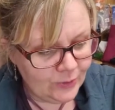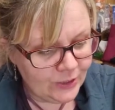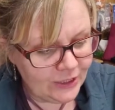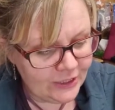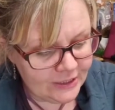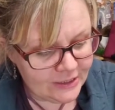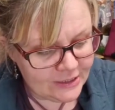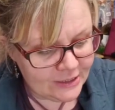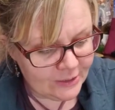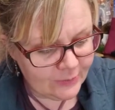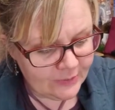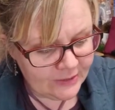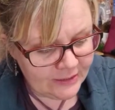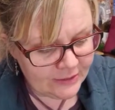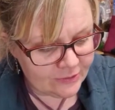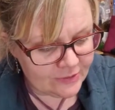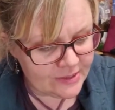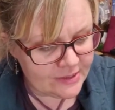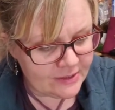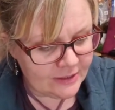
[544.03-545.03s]
going to do a
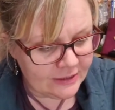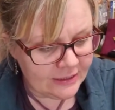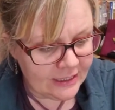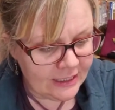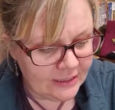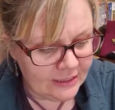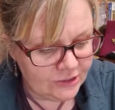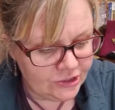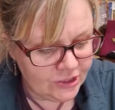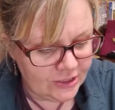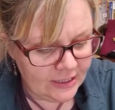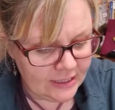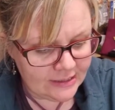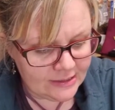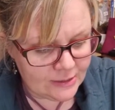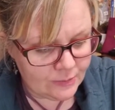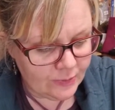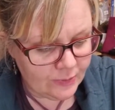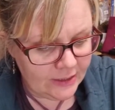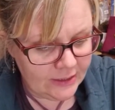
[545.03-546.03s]
little Suncatcher
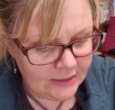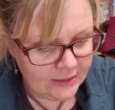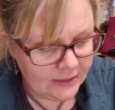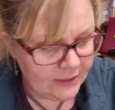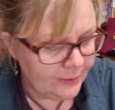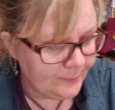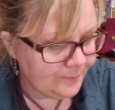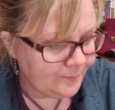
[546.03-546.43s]
next week.